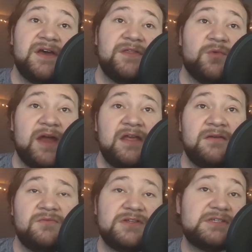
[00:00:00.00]
The
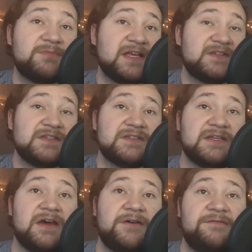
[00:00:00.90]
wedding was pleasant
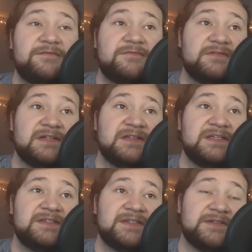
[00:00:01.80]
enough, at
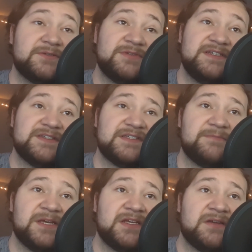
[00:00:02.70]
least in Theresa's
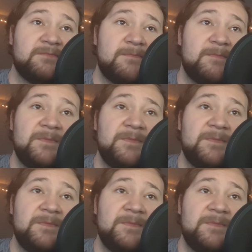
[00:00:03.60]
opinion,